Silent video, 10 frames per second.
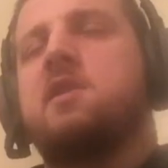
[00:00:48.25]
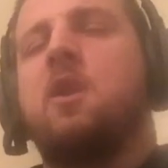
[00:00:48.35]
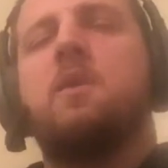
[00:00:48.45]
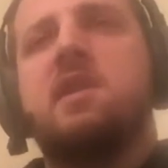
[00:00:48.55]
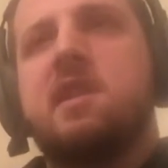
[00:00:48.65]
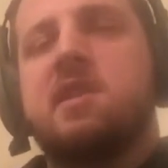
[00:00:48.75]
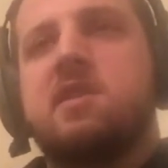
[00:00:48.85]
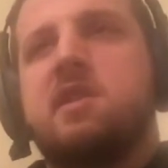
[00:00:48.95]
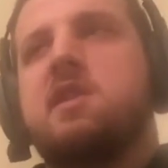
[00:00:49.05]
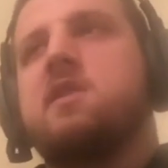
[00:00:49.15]
gold
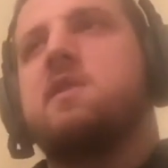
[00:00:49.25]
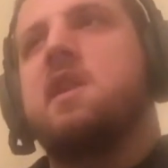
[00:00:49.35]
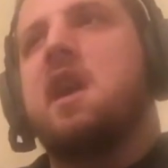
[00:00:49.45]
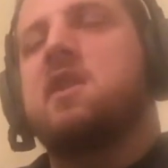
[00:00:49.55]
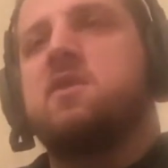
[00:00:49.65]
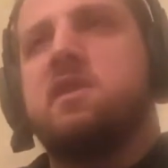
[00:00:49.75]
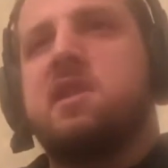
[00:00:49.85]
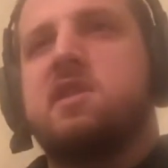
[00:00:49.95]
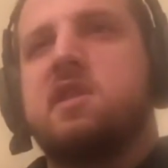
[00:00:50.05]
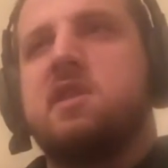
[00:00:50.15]
edition or the extra
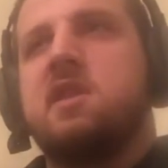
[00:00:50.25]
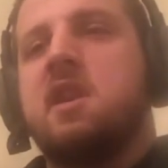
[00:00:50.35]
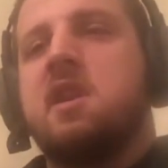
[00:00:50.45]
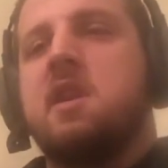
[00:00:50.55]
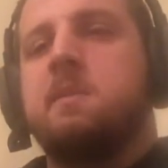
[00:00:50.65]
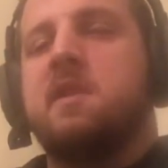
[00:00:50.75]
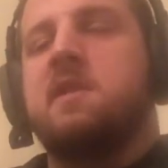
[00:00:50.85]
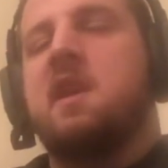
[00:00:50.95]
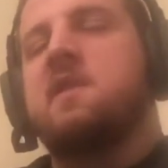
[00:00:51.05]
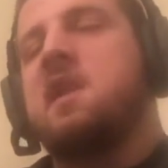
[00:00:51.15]
edition. But
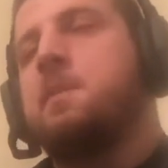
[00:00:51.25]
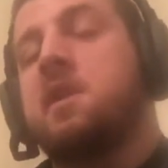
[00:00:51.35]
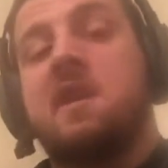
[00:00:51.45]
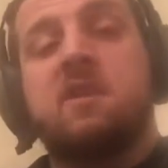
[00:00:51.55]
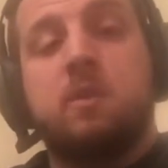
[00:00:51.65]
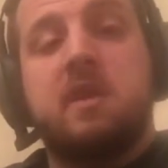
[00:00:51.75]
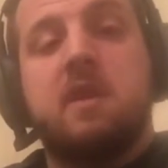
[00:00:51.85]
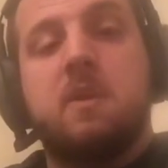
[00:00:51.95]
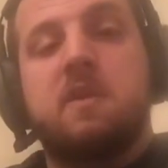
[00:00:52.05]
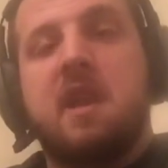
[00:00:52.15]
South Park has 3
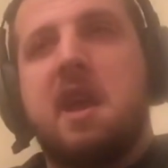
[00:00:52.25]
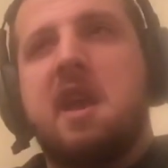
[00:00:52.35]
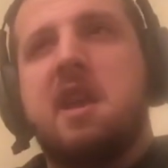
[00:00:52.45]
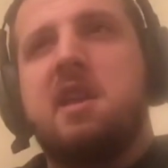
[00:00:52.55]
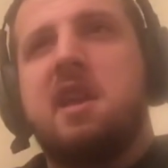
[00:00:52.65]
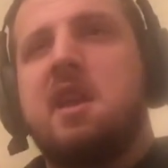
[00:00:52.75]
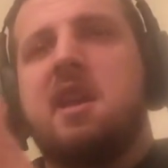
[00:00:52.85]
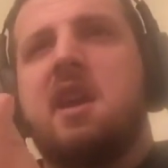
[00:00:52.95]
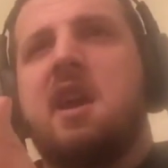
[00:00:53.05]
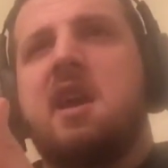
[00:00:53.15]
of those, and
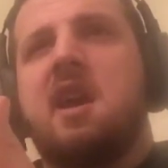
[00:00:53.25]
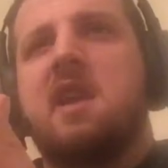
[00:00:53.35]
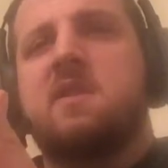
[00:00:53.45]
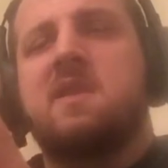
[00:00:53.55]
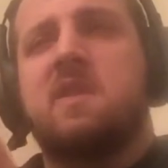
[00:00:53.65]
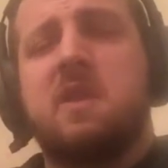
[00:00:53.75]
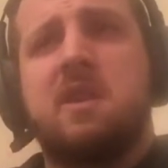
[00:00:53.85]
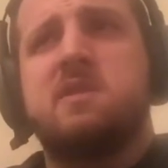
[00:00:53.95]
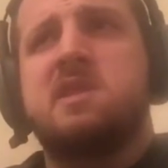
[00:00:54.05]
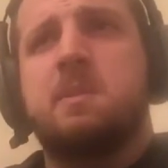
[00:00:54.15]
so it's a
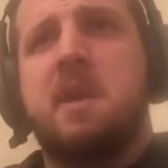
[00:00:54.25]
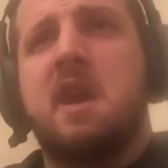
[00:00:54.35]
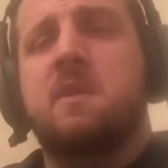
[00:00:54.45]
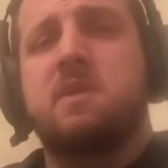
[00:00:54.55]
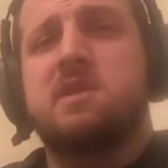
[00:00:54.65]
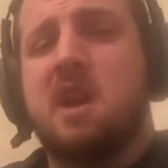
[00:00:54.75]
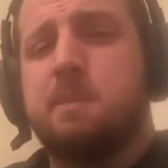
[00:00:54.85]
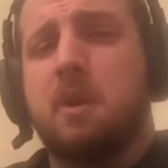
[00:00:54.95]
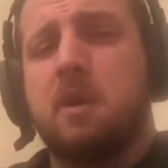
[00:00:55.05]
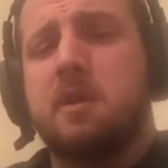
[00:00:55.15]
$30 season pass for
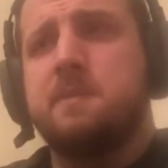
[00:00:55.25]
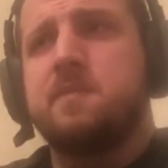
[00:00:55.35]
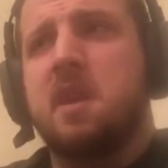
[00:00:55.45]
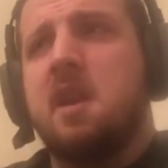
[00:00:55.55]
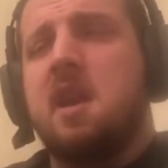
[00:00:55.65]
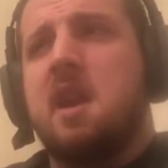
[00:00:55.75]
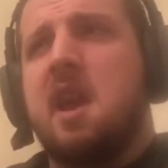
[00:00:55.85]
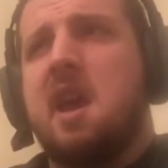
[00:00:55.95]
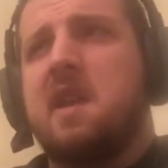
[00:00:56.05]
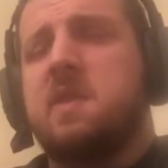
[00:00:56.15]
South Park.
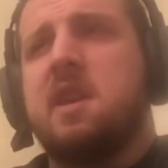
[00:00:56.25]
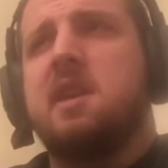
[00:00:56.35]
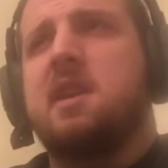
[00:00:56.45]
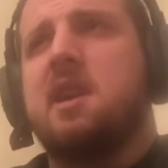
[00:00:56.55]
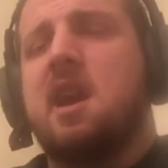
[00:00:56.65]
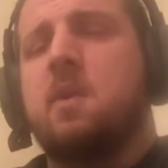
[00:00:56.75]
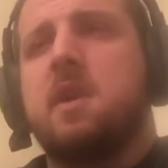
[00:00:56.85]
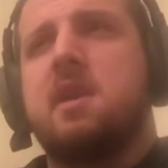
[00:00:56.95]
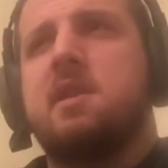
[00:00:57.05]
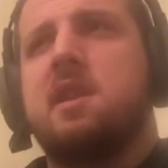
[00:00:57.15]
And I think I
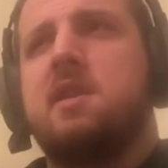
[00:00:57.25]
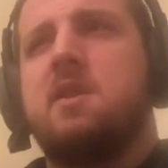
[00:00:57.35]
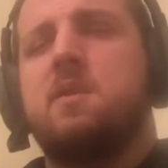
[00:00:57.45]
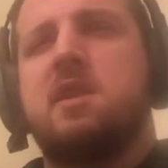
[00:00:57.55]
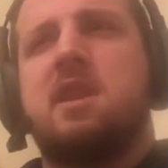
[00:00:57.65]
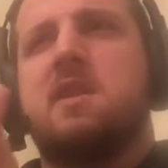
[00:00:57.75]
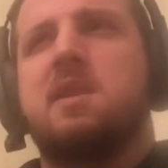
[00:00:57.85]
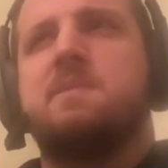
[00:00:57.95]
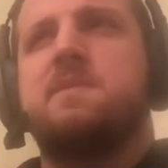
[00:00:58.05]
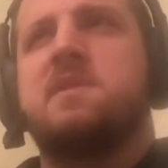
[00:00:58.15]
read that where you get
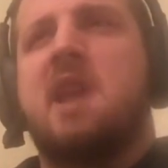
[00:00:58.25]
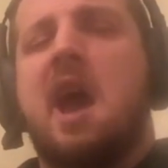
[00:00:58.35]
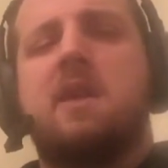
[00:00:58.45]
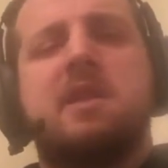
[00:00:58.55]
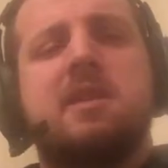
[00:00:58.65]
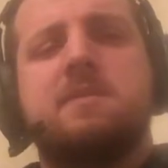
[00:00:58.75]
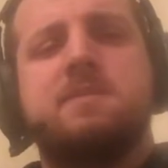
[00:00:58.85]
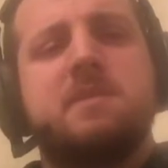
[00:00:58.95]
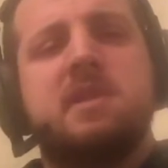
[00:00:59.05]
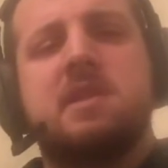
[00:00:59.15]
like Tally,
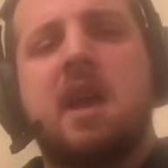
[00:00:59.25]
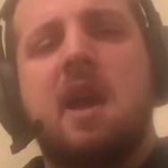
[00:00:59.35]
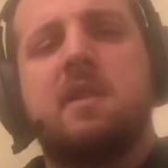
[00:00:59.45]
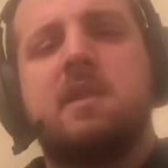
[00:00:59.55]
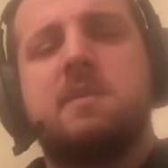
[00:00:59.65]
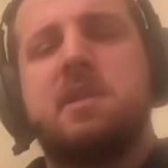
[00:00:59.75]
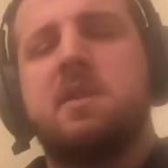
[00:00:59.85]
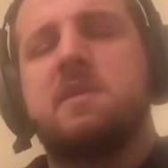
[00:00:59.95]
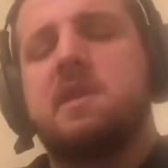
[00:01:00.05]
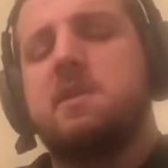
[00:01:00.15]
you get Tally
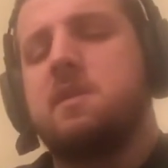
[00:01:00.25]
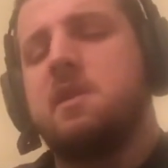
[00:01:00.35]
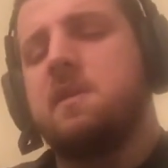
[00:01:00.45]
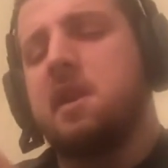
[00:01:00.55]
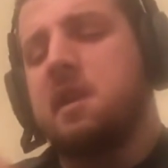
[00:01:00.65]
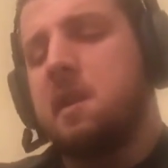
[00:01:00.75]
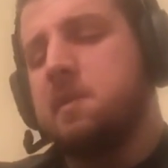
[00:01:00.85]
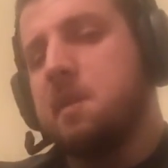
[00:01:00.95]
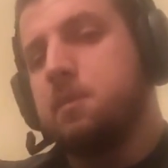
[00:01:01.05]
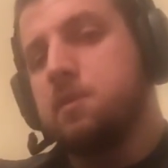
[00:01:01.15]
DLC, or they can
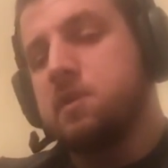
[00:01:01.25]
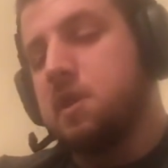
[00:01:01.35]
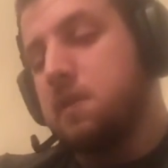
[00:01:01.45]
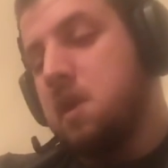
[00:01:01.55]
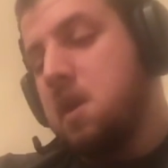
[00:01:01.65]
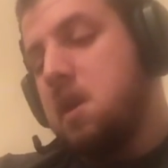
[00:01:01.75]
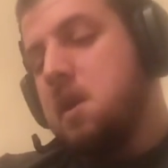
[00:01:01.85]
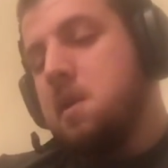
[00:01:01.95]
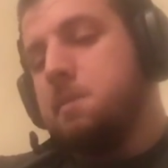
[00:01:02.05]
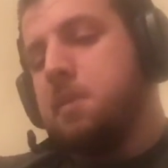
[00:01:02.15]
keep that bullshit.
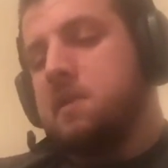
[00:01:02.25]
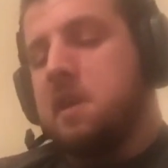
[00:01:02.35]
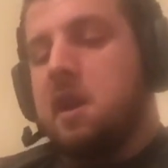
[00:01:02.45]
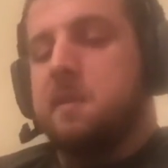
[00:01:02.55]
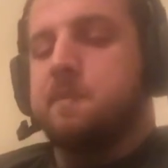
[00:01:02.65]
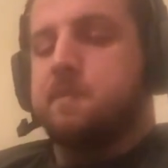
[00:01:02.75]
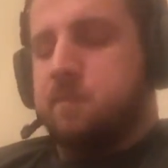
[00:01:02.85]
But for